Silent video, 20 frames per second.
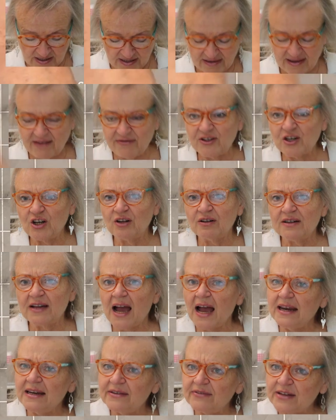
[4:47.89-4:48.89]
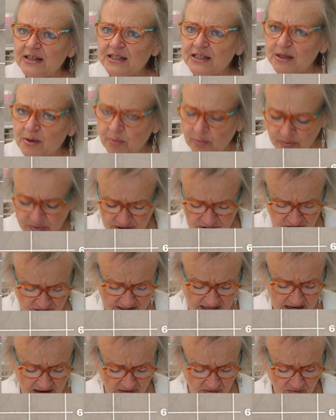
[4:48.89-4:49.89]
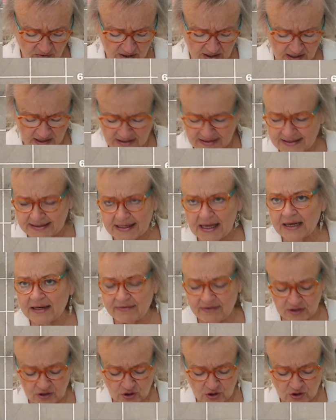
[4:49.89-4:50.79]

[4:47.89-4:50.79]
They've turned kind of into bush now instead of a